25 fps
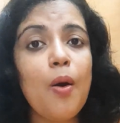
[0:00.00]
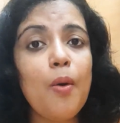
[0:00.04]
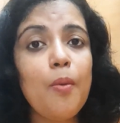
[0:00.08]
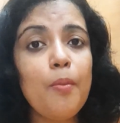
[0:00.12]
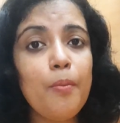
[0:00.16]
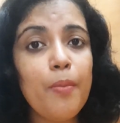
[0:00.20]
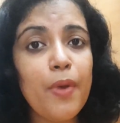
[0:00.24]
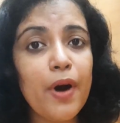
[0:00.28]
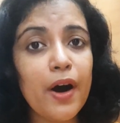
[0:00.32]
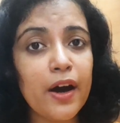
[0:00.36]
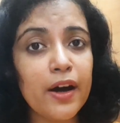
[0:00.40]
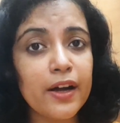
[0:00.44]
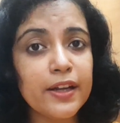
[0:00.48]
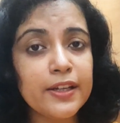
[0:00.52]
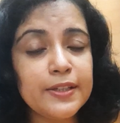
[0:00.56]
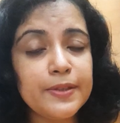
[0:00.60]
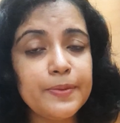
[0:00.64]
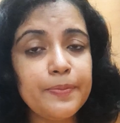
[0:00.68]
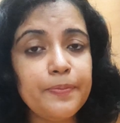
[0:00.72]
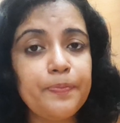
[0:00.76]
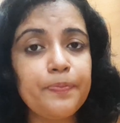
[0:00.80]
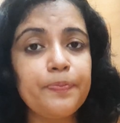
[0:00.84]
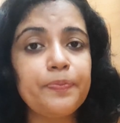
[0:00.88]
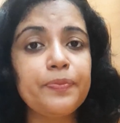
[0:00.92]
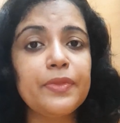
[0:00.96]
but
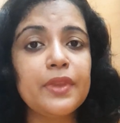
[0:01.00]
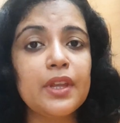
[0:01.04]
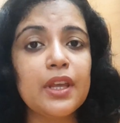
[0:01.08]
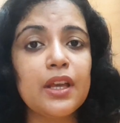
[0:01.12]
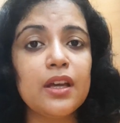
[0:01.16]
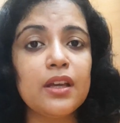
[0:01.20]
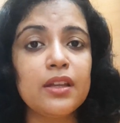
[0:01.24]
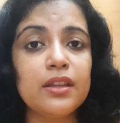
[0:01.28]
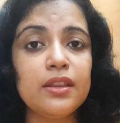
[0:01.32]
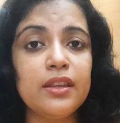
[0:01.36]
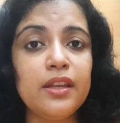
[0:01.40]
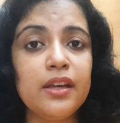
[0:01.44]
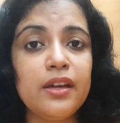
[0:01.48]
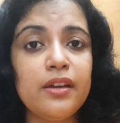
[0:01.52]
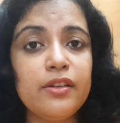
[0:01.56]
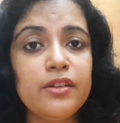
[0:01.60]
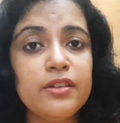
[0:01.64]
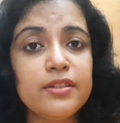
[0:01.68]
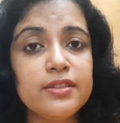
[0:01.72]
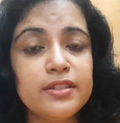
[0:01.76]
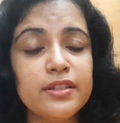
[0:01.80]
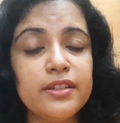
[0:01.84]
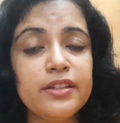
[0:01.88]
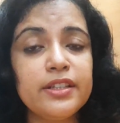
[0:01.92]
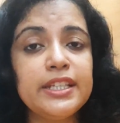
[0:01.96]
there
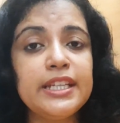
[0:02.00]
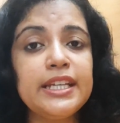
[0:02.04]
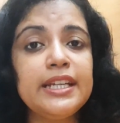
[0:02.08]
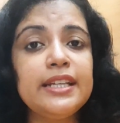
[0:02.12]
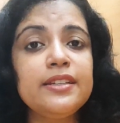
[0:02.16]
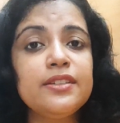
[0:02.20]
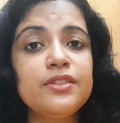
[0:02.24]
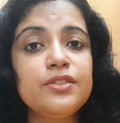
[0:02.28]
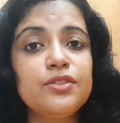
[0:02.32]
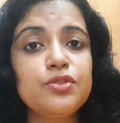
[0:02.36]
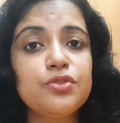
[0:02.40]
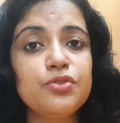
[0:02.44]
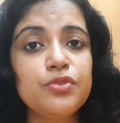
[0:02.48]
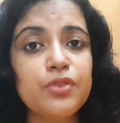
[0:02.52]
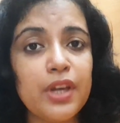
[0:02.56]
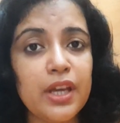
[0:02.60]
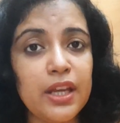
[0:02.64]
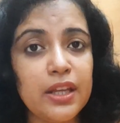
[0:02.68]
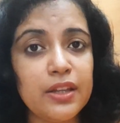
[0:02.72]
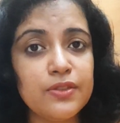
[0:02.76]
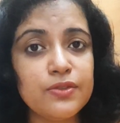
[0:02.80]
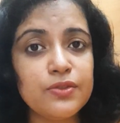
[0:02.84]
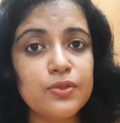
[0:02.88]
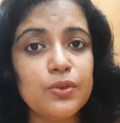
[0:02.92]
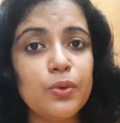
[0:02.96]
are certain
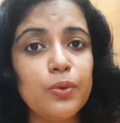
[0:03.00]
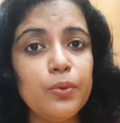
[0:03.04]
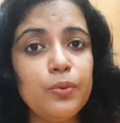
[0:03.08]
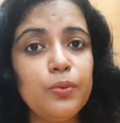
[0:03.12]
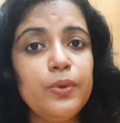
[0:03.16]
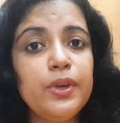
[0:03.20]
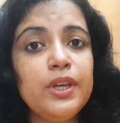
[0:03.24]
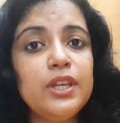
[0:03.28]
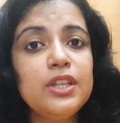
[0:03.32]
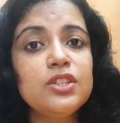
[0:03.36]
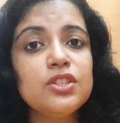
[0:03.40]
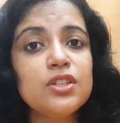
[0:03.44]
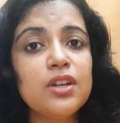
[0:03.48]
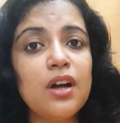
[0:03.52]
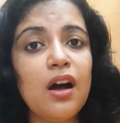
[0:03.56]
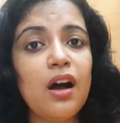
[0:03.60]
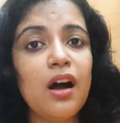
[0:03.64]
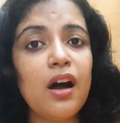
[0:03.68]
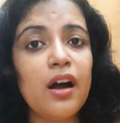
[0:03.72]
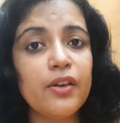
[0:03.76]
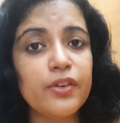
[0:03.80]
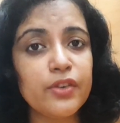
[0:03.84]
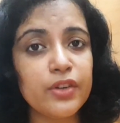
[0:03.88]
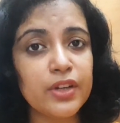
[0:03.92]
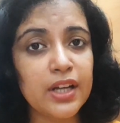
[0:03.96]
strains which
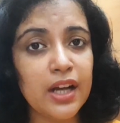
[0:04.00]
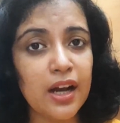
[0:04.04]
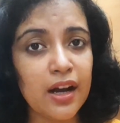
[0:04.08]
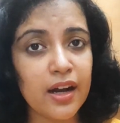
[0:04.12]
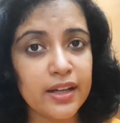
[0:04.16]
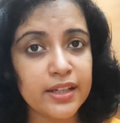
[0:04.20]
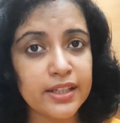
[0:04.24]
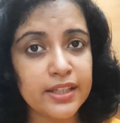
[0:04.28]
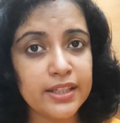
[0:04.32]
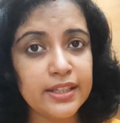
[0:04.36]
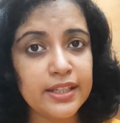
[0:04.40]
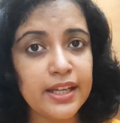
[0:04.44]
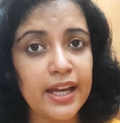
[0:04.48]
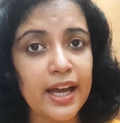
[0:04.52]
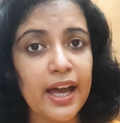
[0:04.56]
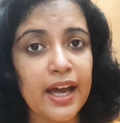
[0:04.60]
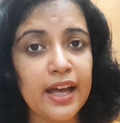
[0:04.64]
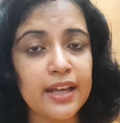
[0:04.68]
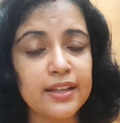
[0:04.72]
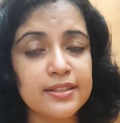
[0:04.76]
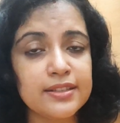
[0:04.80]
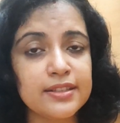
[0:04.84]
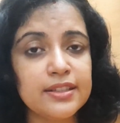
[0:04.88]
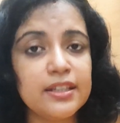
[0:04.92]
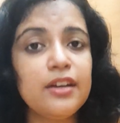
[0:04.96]
are regarded
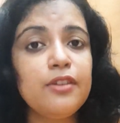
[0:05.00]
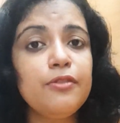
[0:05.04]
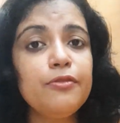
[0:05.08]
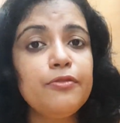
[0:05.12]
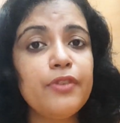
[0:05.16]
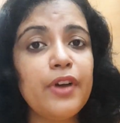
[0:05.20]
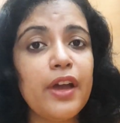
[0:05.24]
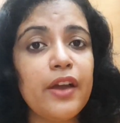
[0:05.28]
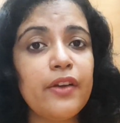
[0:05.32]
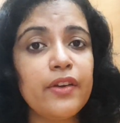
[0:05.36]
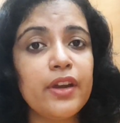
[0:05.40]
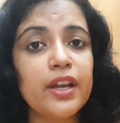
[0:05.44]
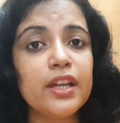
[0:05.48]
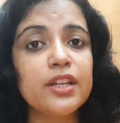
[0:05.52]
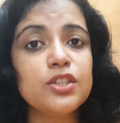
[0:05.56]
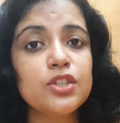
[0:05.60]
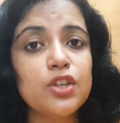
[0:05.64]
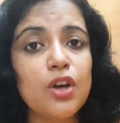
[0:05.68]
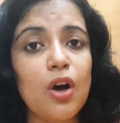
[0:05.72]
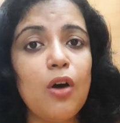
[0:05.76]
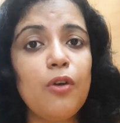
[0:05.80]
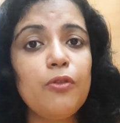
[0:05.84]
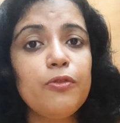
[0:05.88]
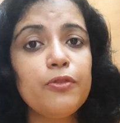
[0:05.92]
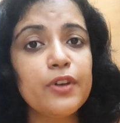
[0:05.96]
as the variant
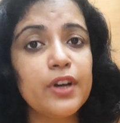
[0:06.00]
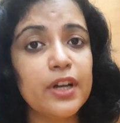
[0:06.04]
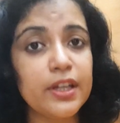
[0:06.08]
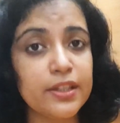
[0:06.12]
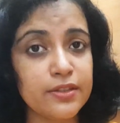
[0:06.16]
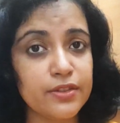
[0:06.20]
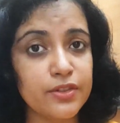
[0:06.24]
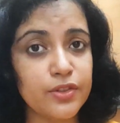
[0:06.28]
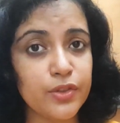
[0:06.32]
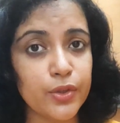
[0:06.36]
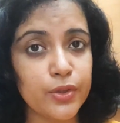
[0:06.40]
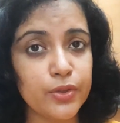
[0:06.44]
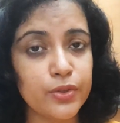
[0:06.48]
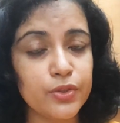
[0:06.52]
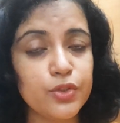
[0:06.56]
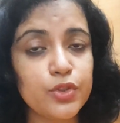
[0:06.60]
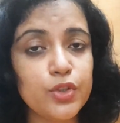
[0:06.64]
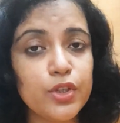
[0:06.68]
of concern.